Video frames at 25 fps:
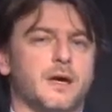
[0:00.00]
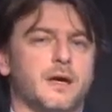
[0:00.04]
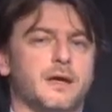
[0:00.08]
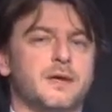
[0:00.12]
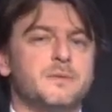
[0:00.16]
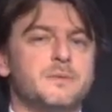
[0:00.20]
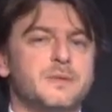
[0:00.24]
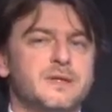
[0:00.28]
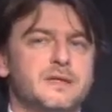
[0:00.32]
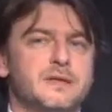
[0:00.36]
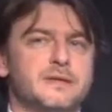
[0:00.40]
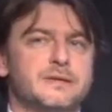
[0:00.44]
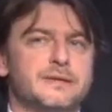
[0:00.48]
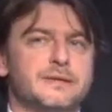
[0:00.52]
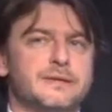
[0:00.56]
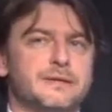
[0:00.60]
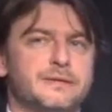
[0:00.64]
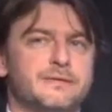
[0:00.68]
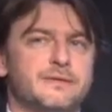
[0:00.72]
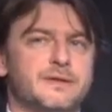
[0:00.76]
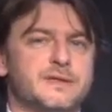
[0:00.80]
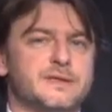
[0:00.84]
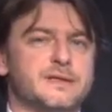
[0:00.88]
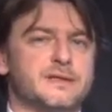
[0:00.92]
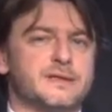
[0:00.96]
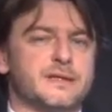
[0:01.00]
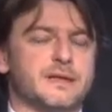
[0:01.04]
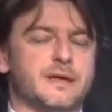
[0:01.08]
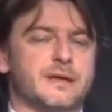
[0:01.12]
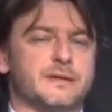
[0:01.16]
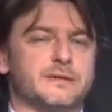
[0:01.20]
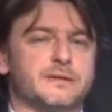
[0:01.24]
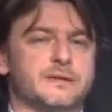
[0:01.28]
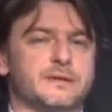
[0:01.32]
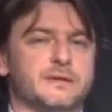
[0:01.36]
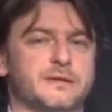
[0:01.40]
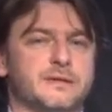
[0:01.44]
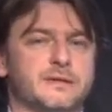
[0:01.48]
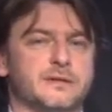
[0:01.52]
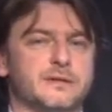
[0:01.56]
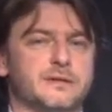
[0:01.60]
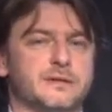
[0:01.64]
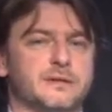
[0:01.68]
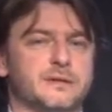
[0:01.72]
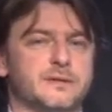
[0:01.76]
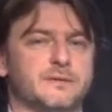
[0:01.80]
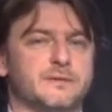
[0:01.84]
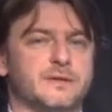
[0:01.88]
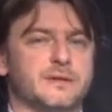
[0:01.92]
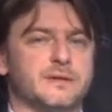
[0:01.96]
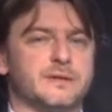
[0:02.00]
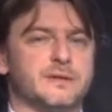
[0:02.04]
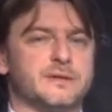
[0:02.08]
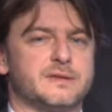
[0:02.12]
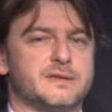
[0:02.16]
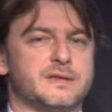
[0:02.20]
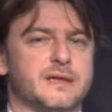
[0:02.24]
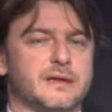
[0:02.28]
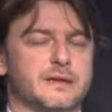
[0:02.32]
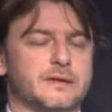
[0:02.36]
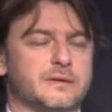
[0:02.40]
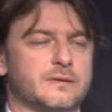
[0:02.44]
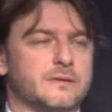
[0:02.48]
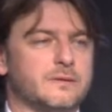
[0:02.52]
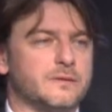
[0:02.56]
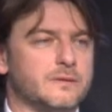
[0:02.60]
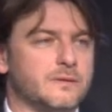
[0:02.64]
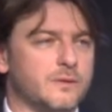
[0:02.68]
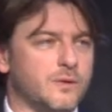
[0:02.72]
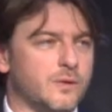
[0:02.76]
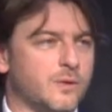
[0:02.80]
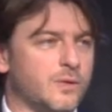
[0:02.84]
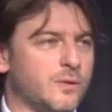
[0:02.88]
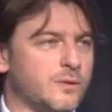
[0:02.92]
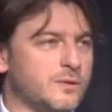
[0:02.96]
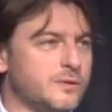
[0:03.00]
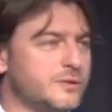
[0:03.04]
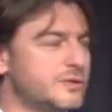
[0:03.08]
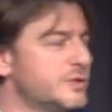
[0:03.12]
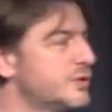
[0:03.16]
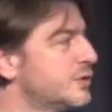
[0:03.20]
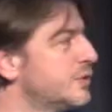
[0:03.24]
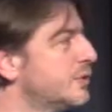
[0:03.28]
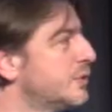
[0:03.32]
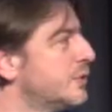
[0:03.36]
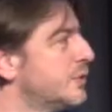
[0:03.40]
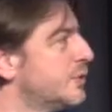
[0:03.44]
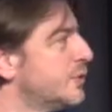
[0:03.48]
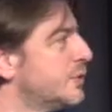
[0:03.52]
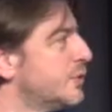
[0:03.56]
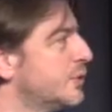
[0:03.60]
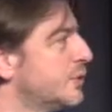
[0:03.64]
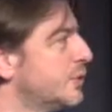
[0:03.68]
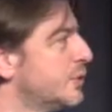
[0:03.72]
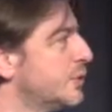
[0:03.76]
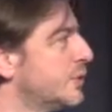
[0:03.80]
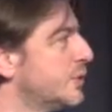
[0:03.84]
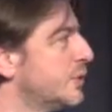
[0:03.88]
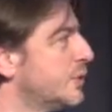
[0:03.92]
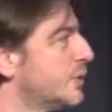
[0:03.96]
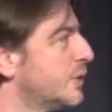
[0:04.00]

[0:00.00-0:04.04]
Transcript: Immediately we started with the second goal to